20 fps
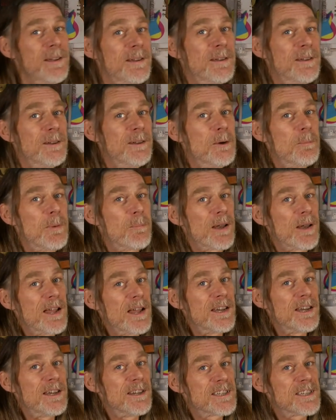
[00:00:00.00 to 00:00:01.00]
You'll be
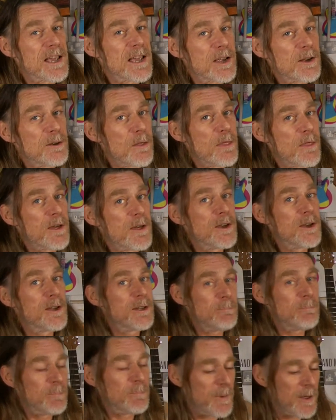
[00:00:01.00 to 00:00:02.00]
planning your second and
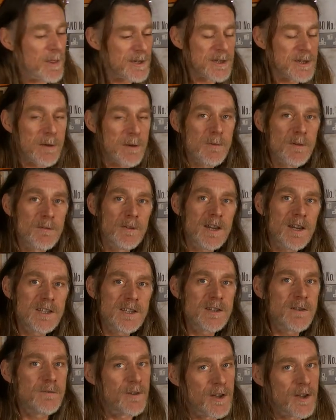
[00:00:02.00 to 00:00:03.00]
third by the time you've
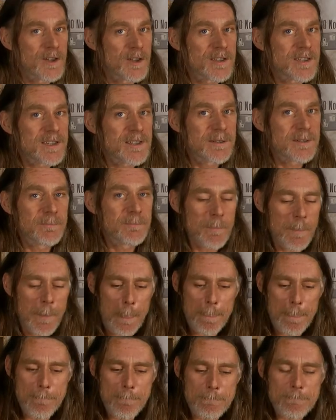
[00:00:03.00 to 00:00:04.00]
finished your first.
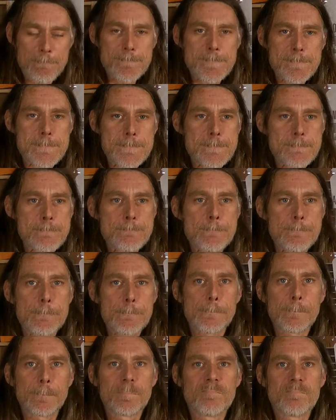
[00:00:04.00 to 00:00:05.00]
There are quite a few
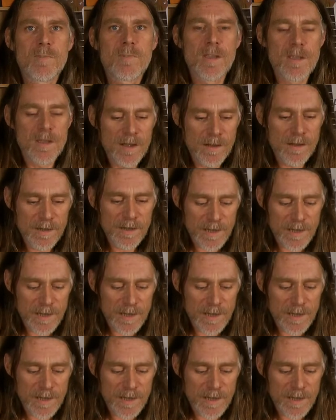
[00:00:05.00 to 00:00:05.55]
questions, right?